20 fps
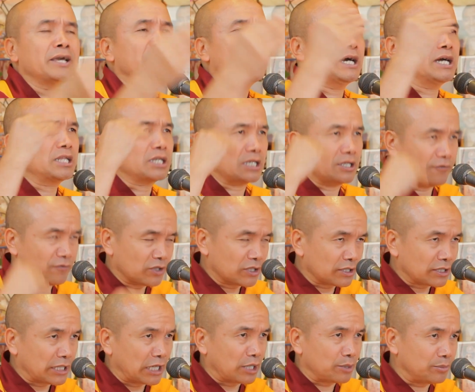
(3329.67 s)
and given the
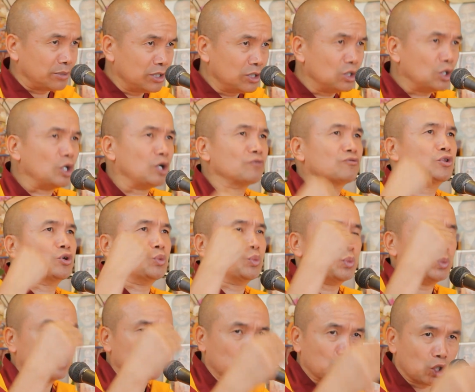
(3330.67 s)
dharma of the
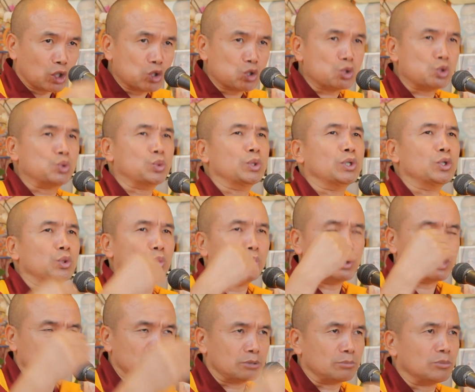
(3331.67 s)
non-dual
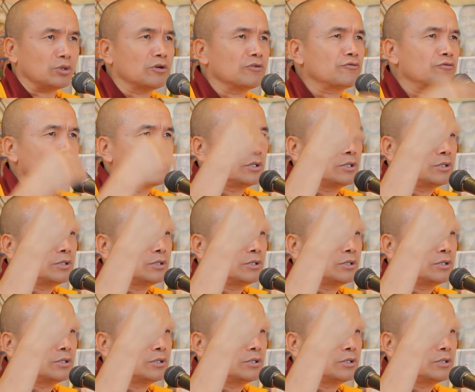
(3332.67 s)
wisdom of